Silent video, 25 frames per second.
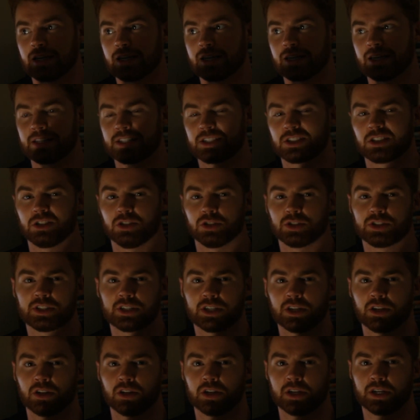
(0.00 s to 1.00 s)
gets a little
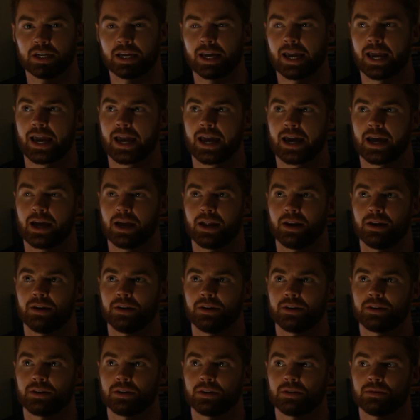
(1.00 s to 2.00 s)
silly
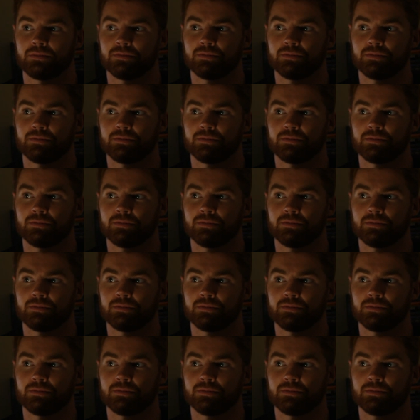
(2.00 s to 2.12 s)
and